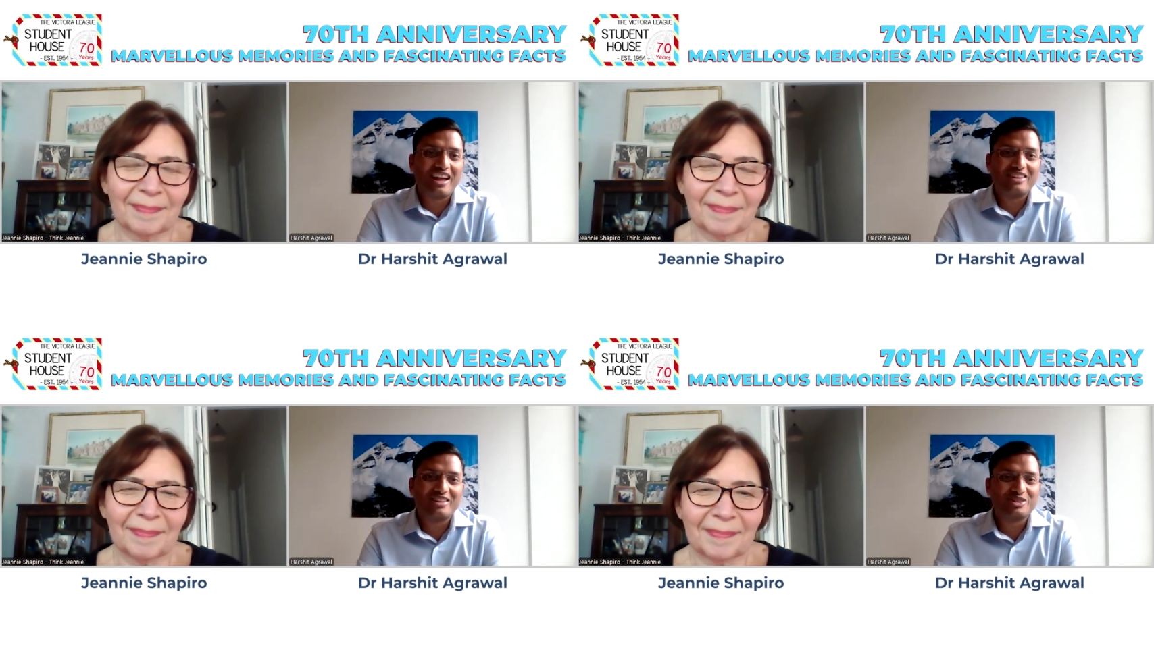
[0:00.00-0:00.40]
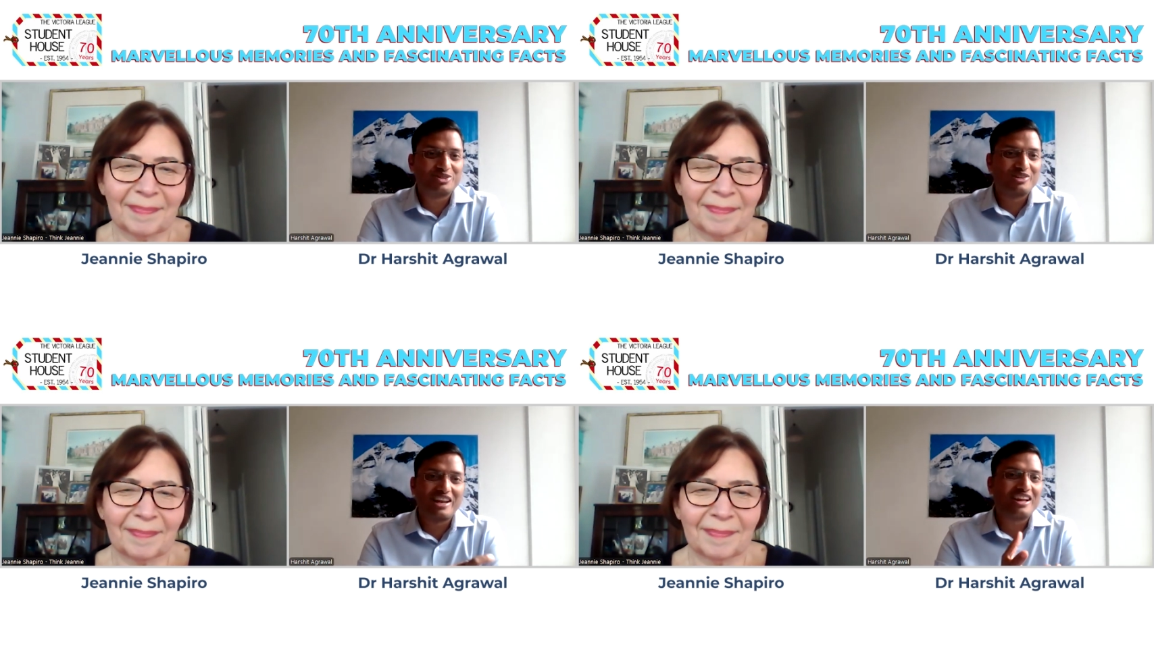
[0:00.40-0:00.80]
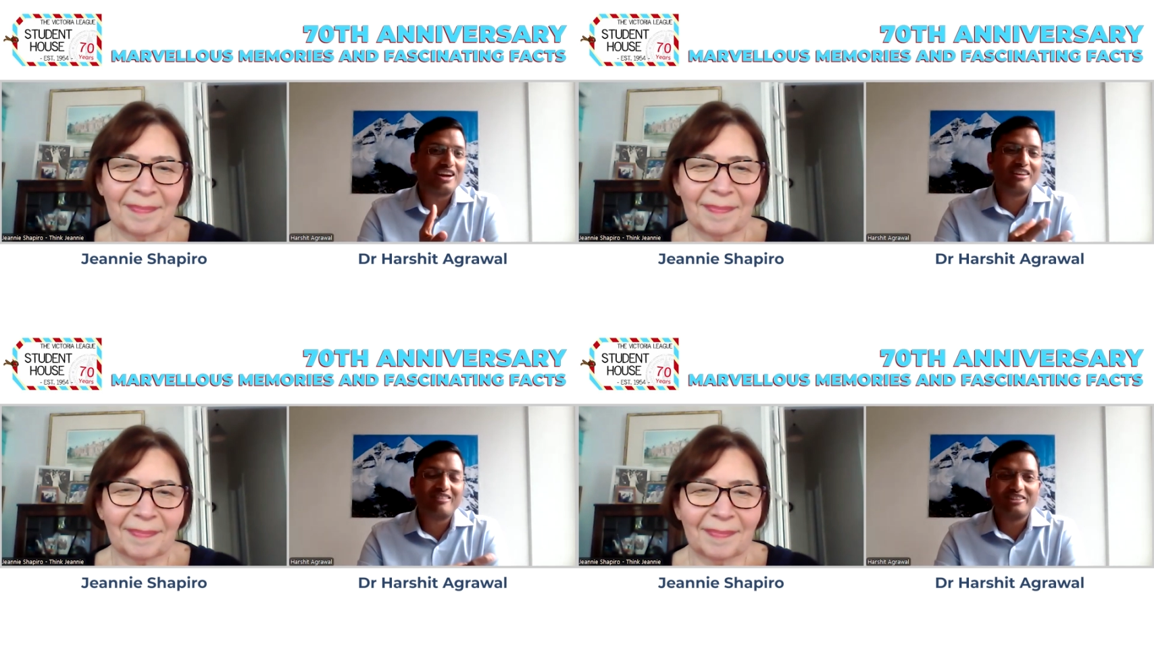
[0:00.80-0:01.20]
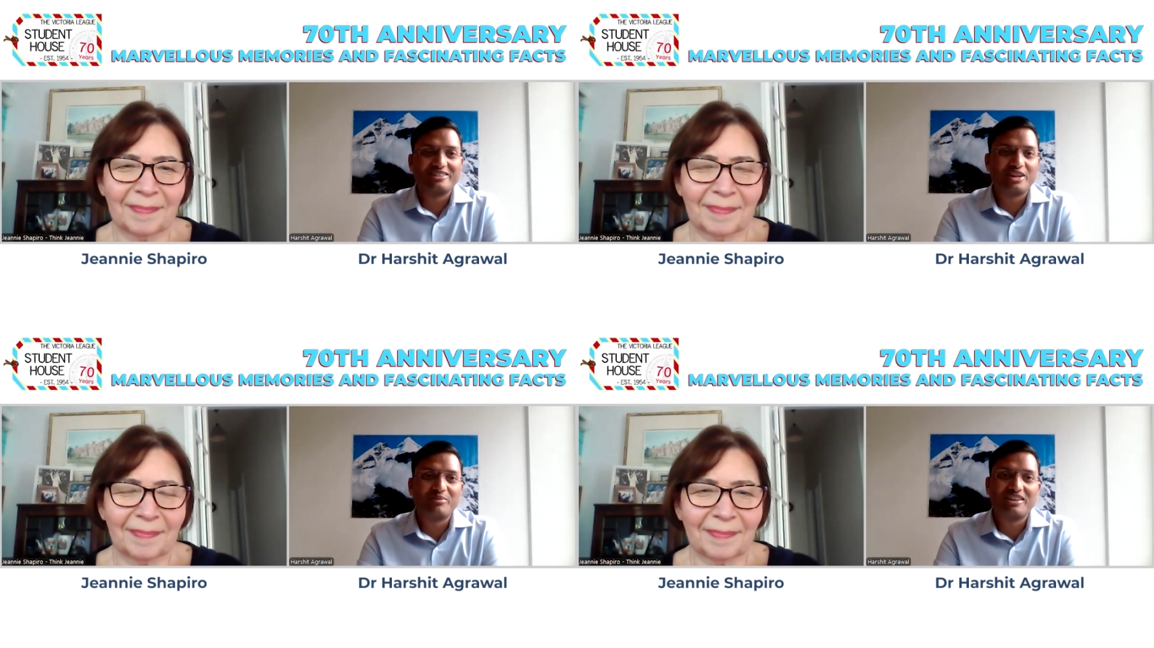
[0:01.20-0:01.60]
Speaker 1: and showed like a
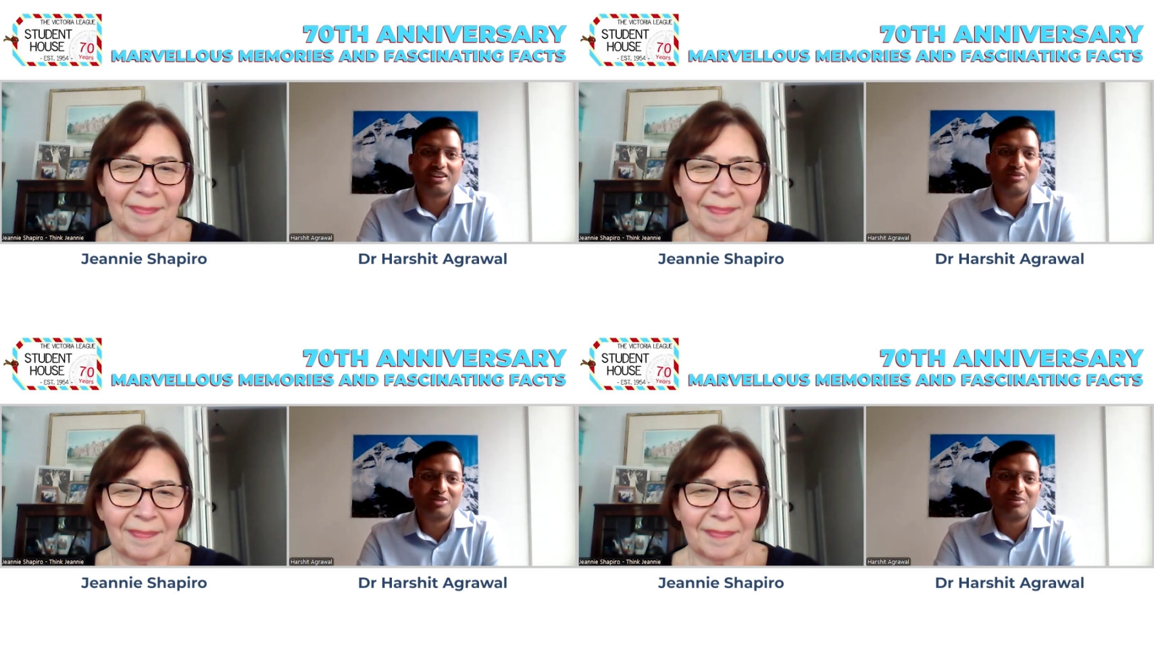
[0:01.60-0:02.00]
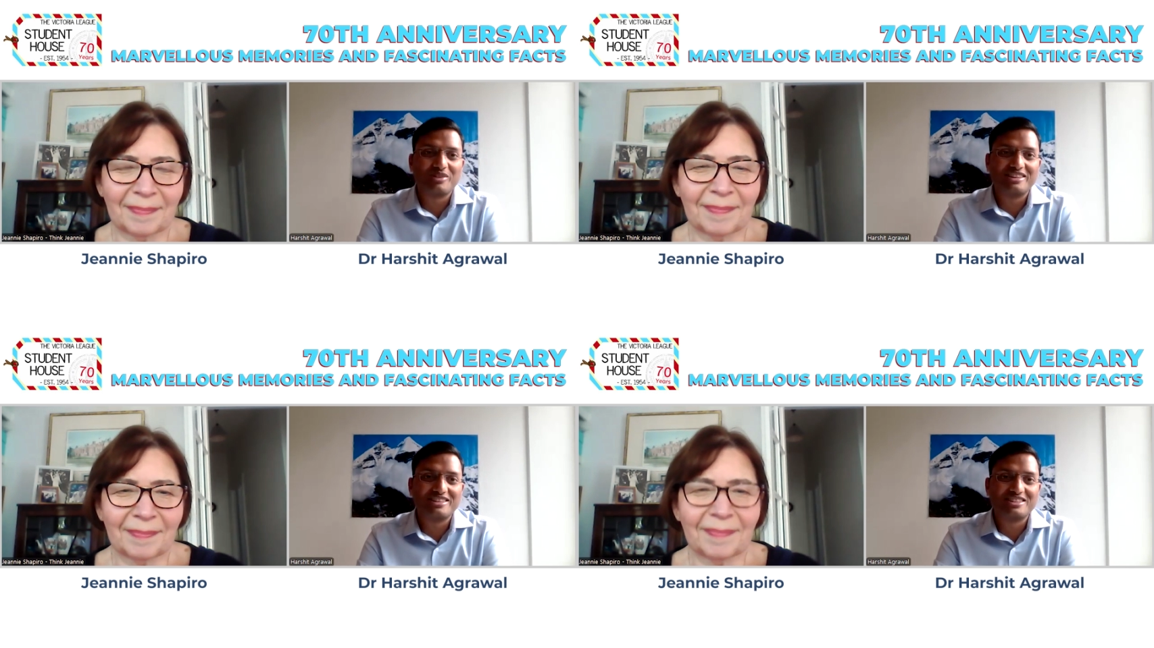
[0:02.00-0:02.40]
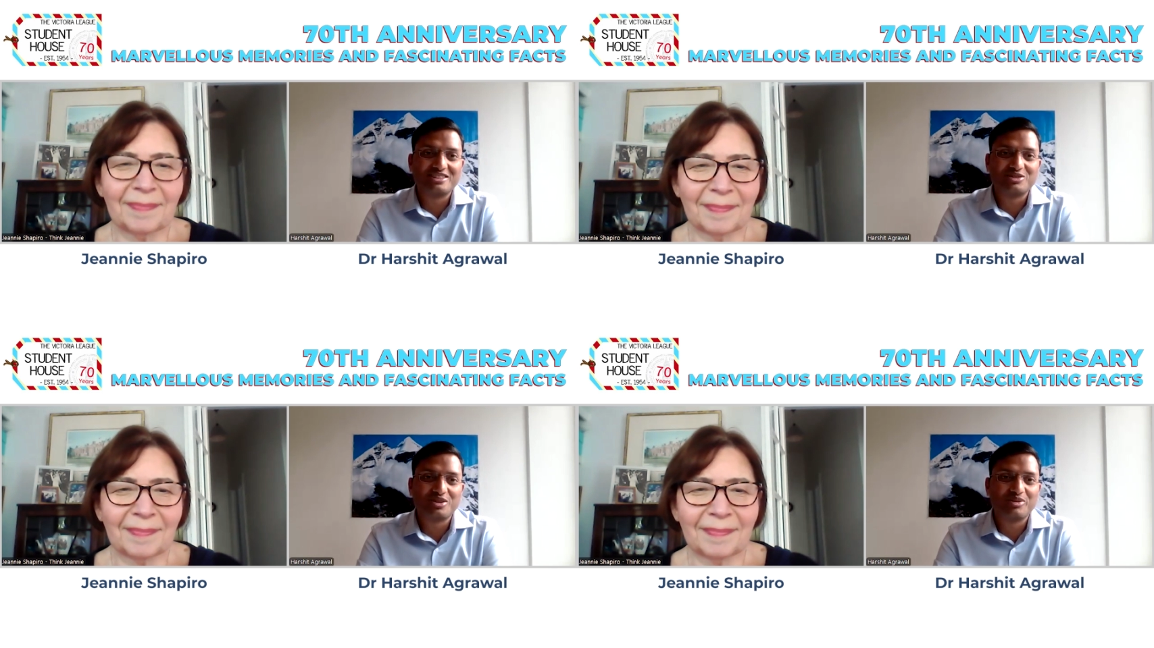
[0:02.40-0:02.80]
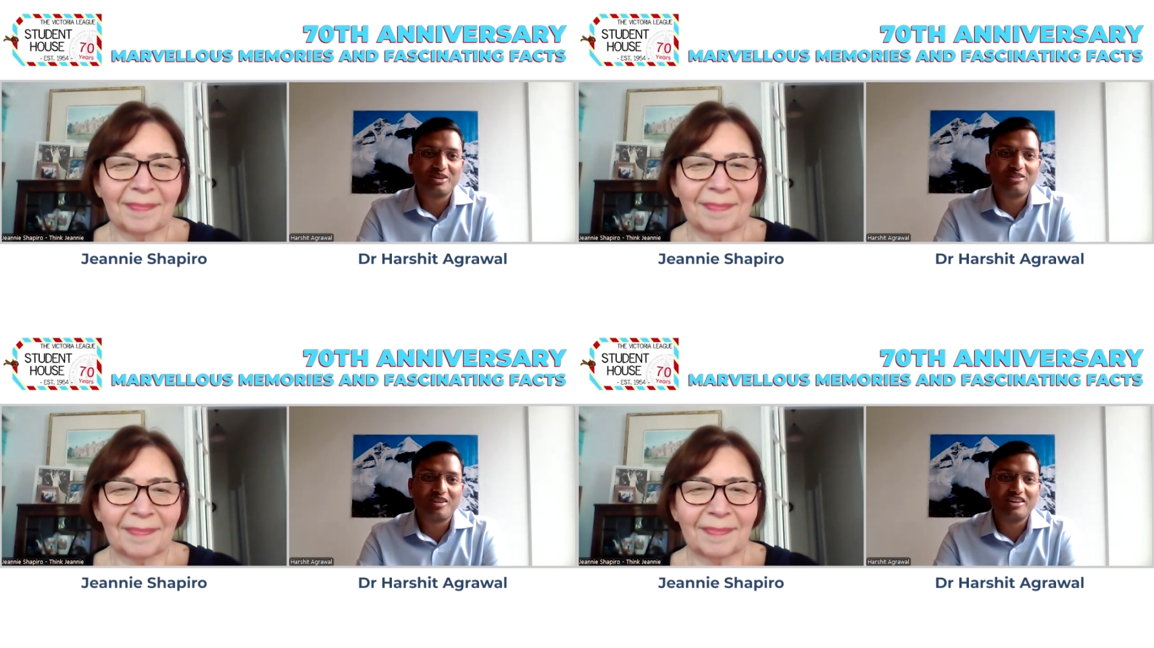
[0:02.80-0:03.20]
reasonable commutable distance to
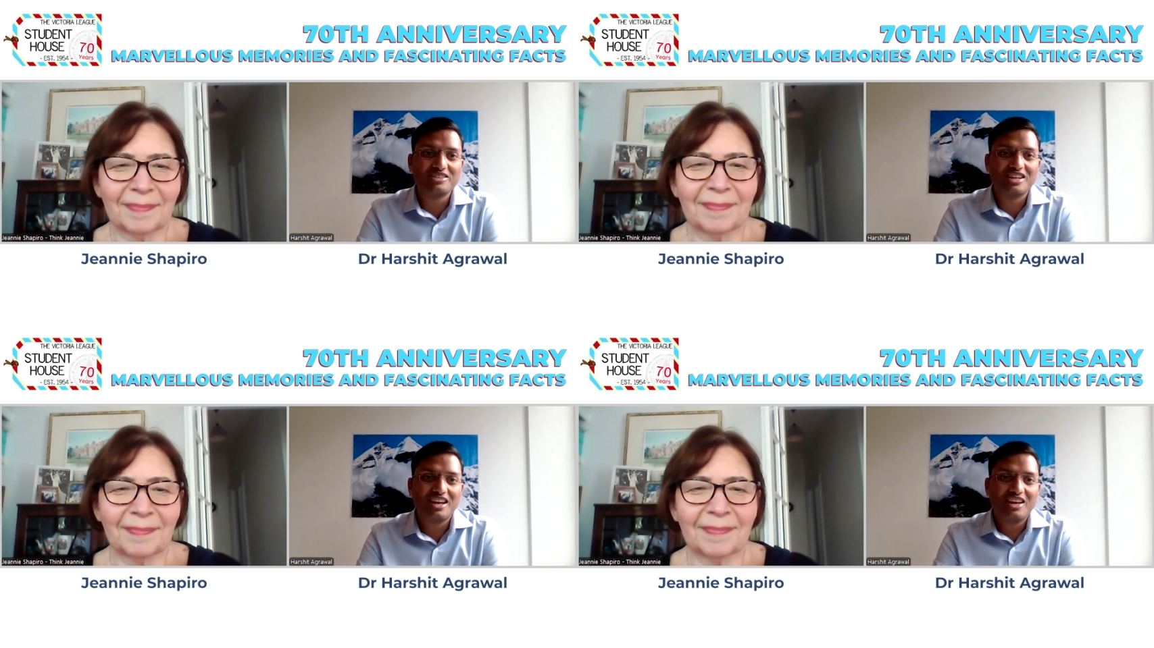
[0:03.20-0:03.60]
Imperial College.